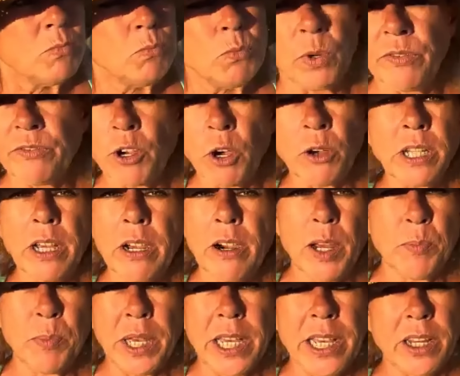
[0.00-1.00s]
We've got the
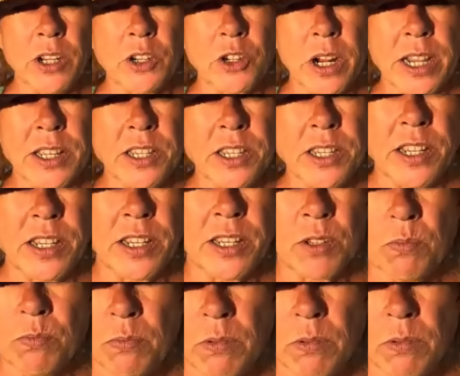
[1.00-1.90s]
IP addresses.